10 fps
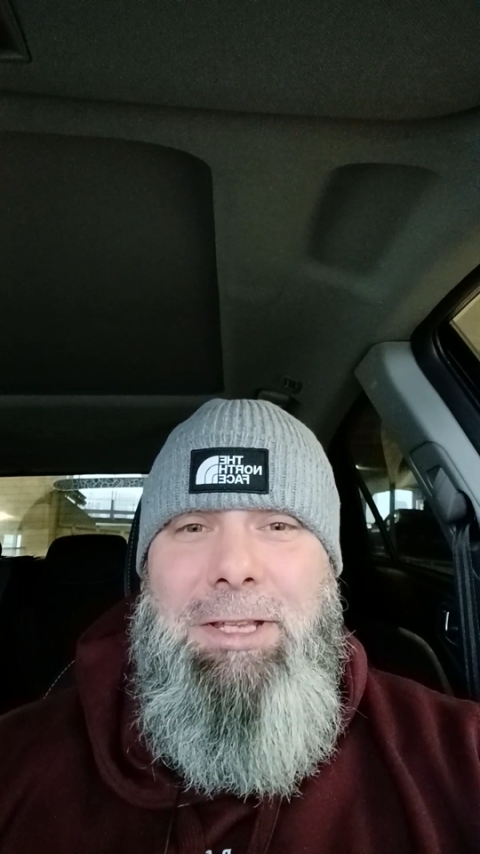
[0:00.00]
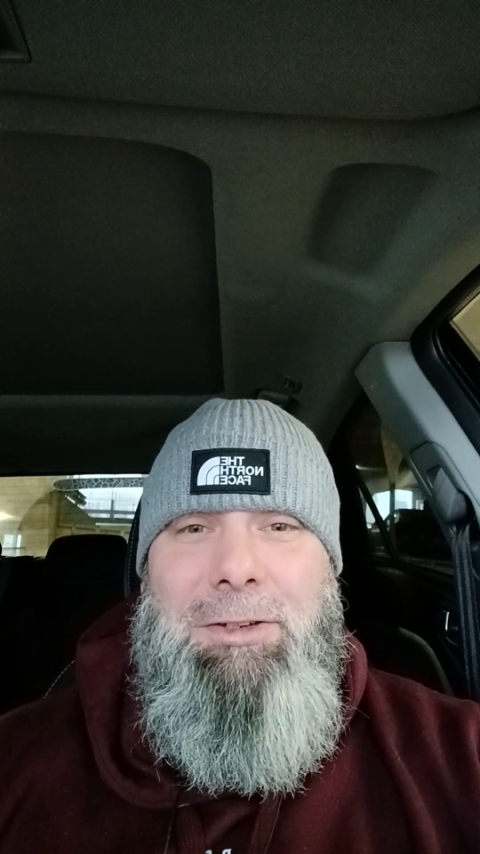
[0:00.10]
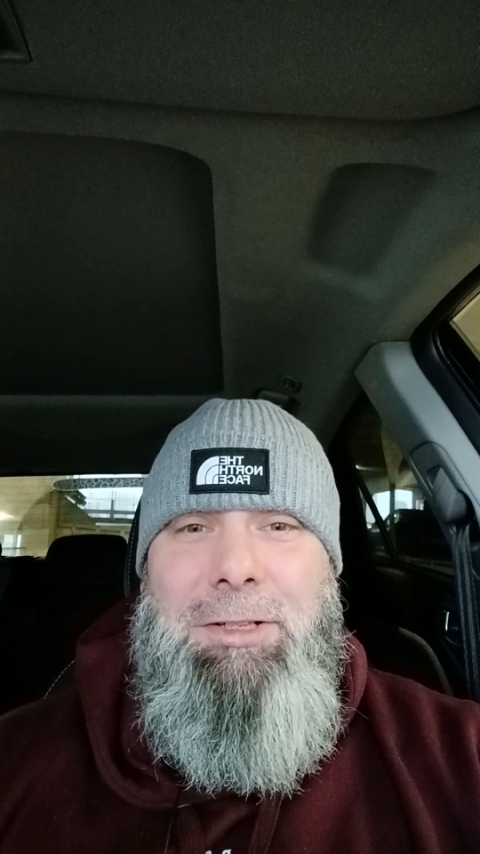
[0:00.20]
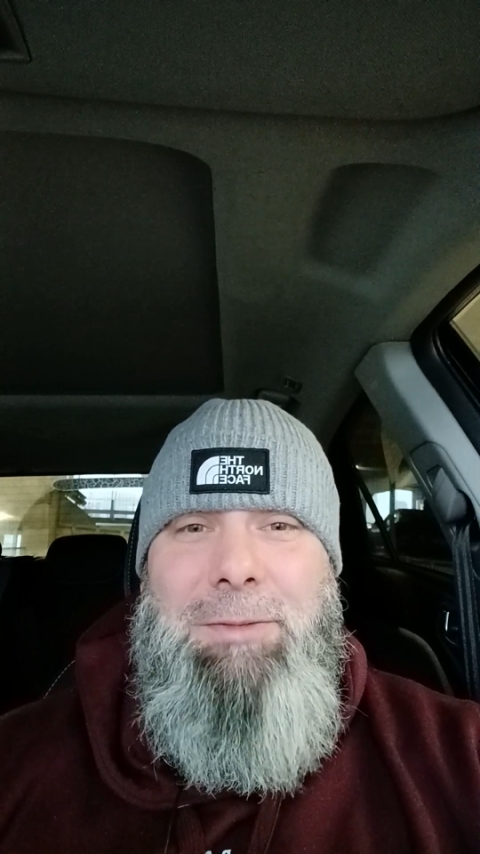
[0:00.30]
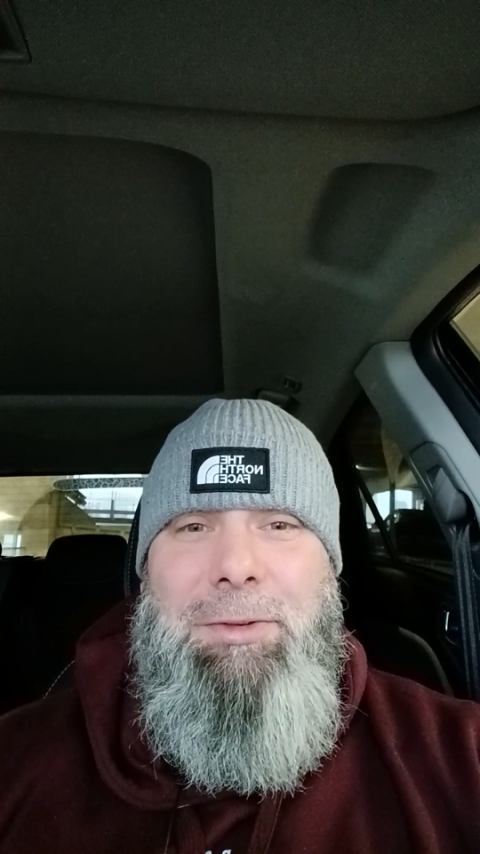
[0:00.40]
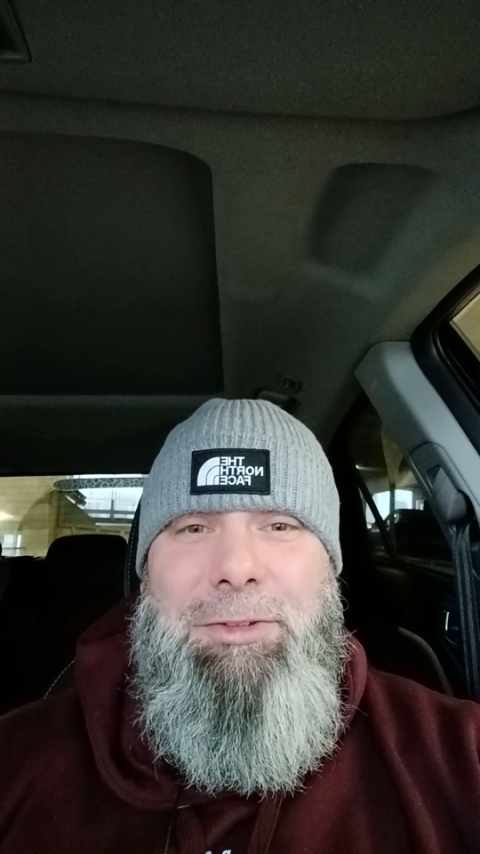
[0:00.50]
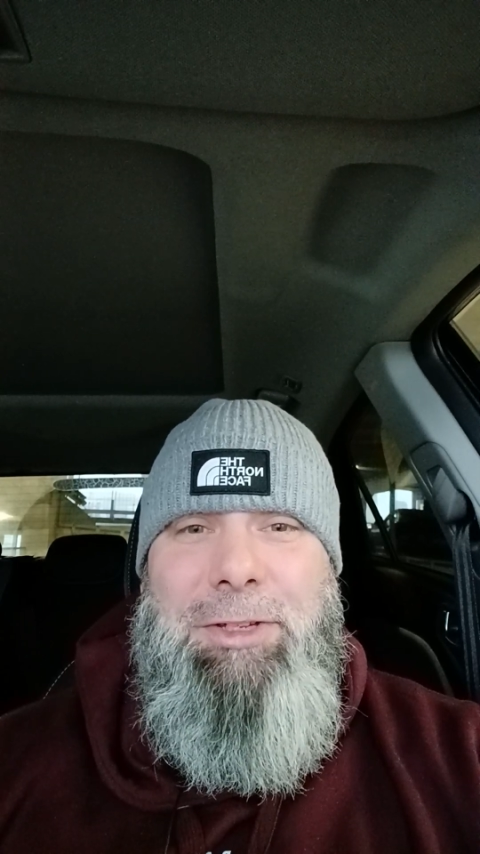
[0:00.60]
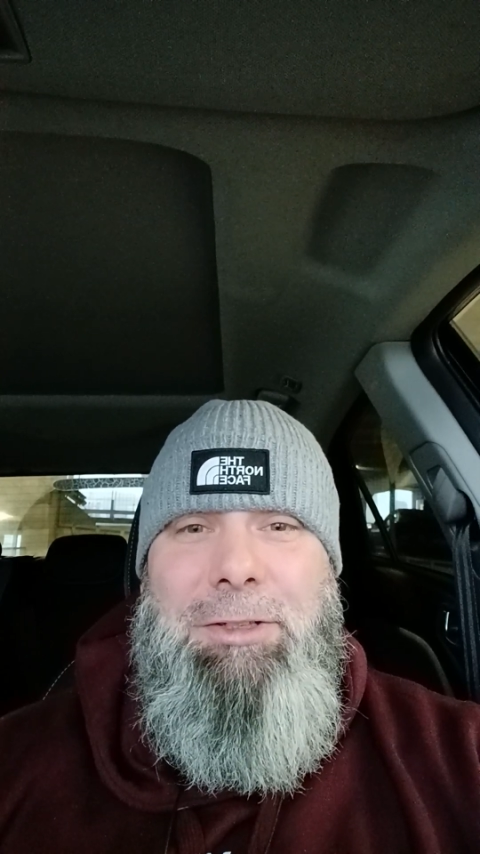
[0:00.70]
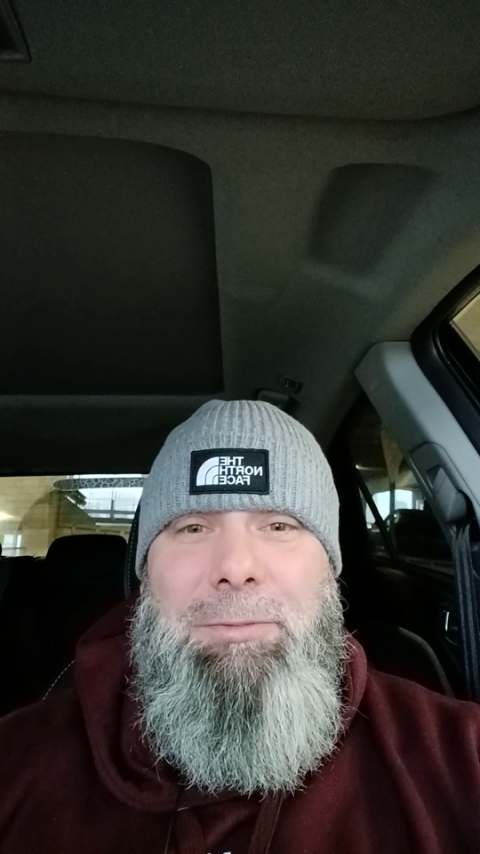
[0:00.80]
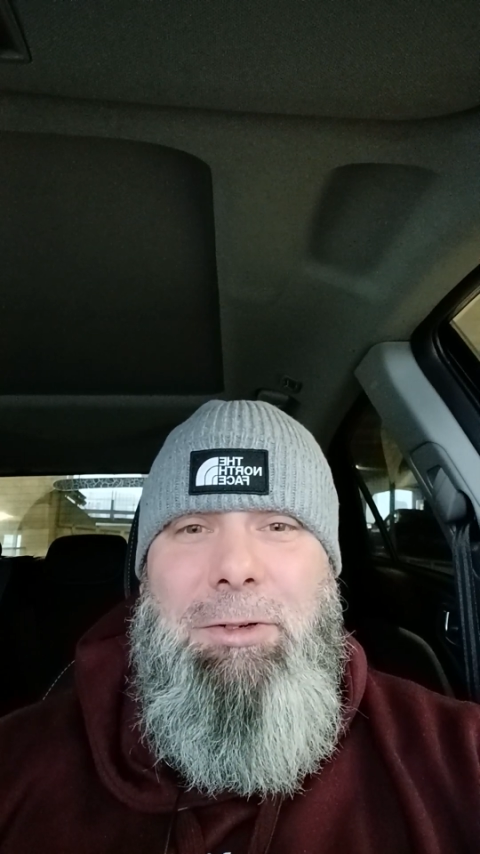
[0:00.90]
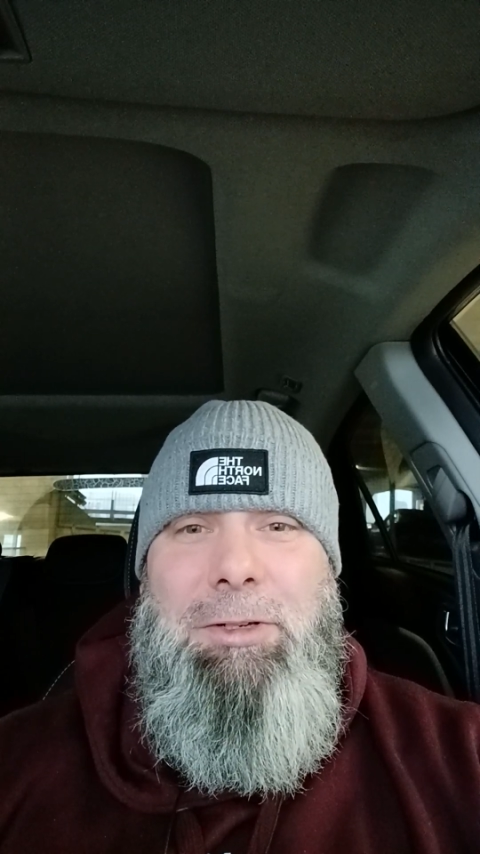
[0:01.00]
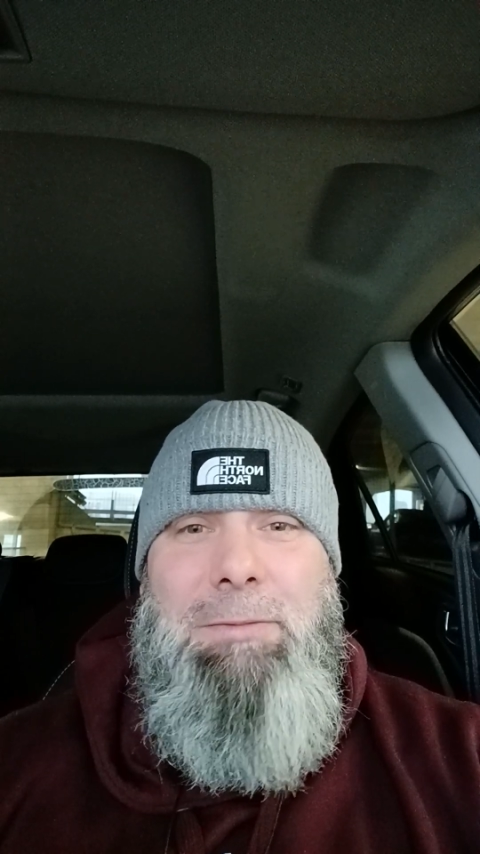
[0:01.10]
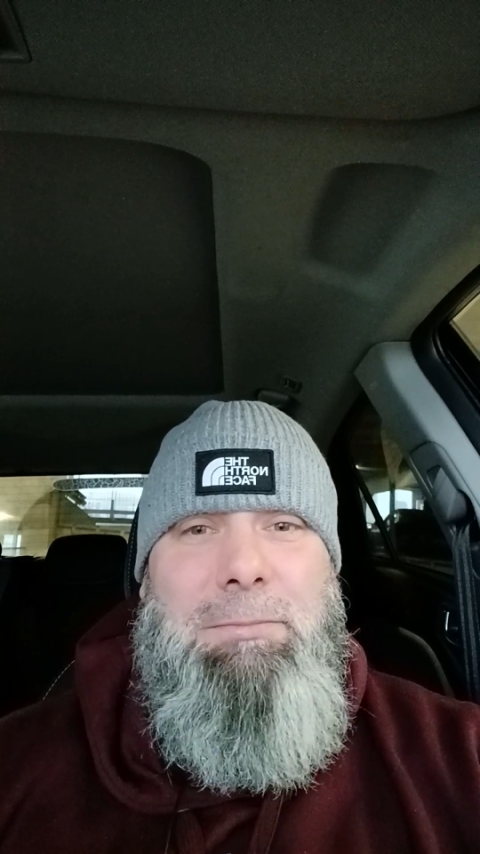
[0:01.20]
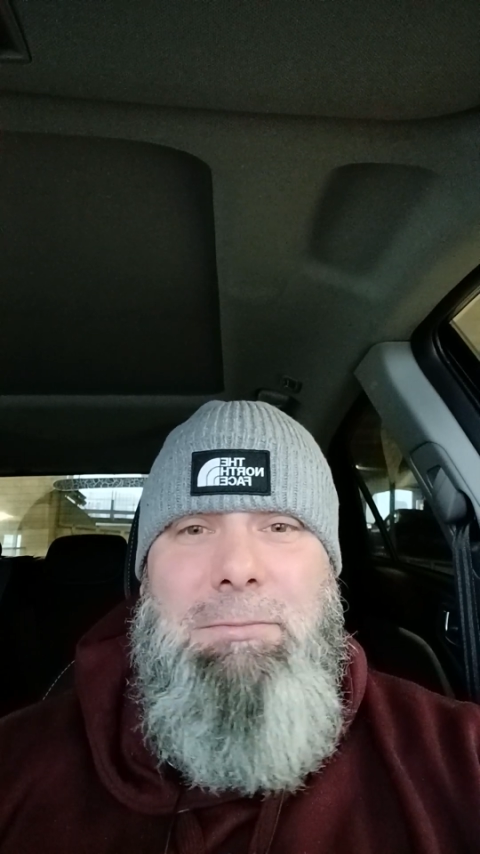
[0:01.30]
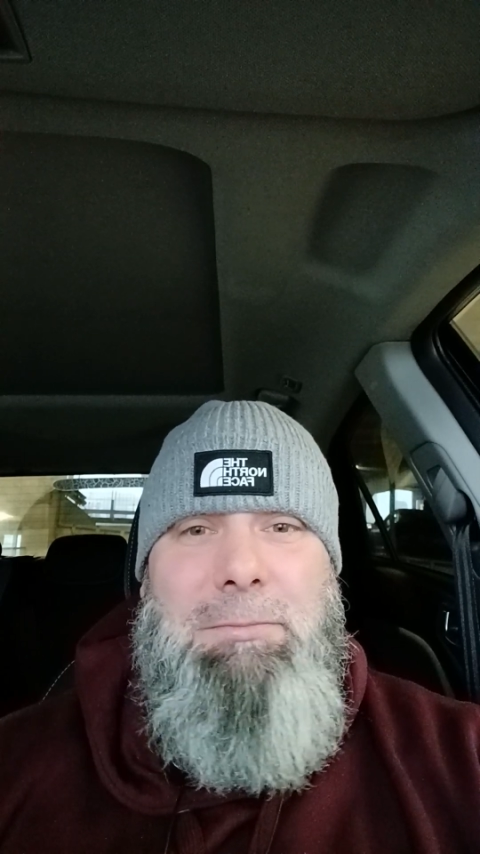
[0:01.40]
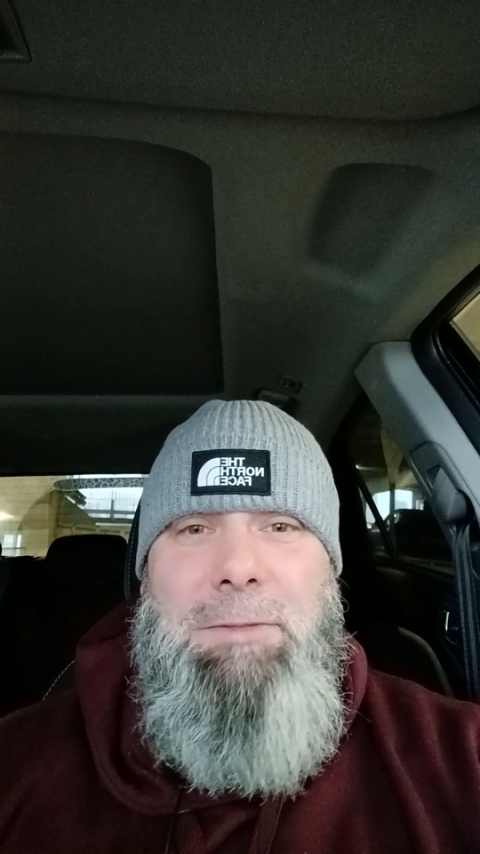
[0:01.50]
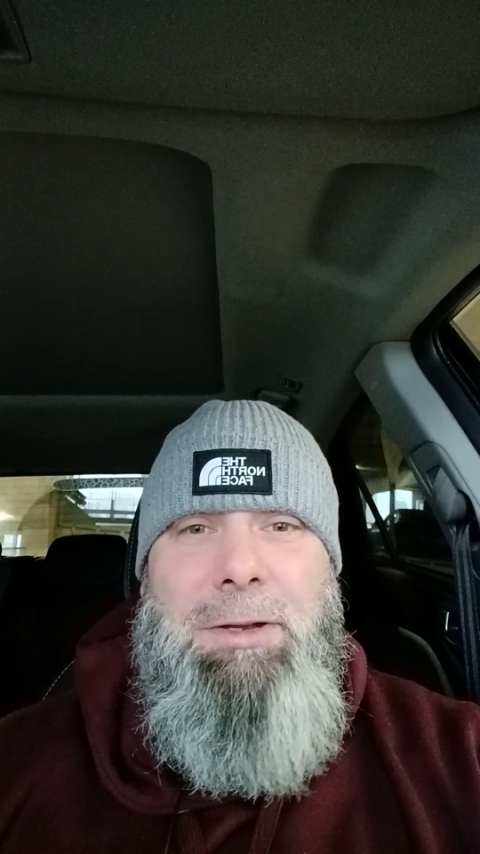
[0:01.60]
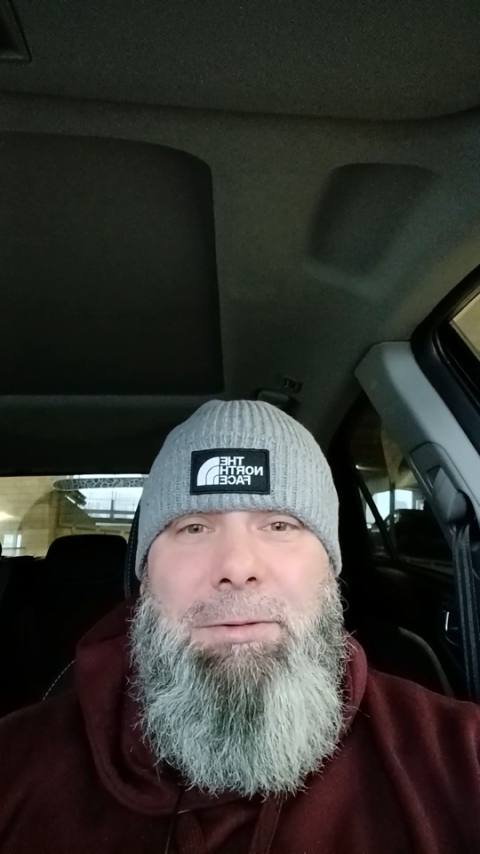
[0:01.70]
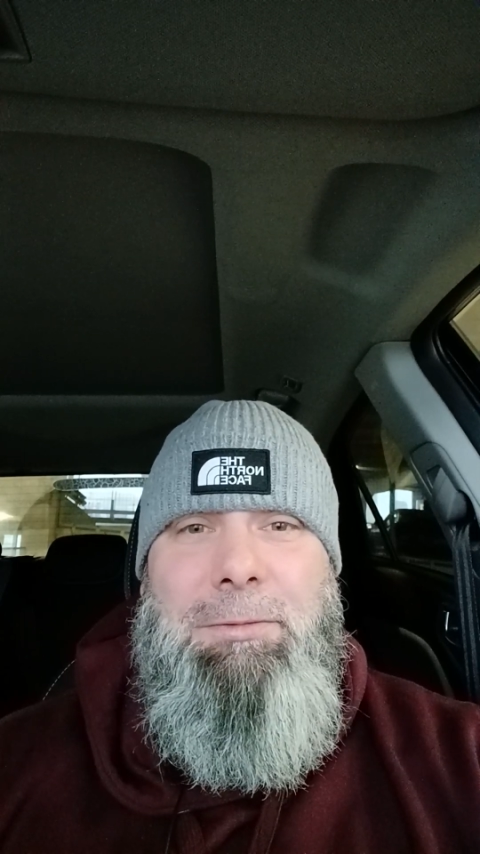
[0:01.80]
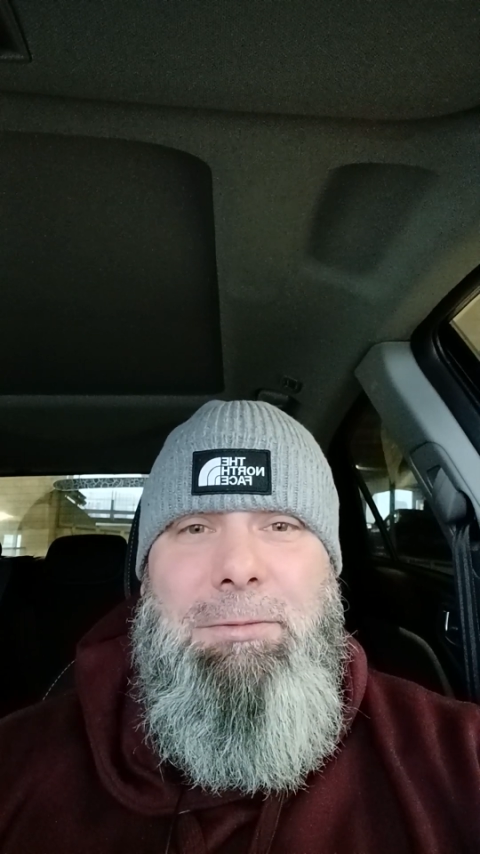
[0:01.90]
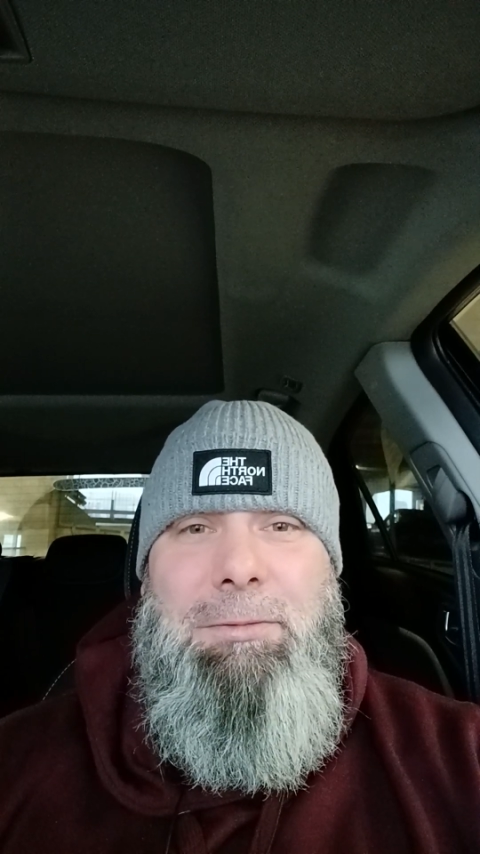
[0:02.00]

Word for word: the only ones standing up going, no,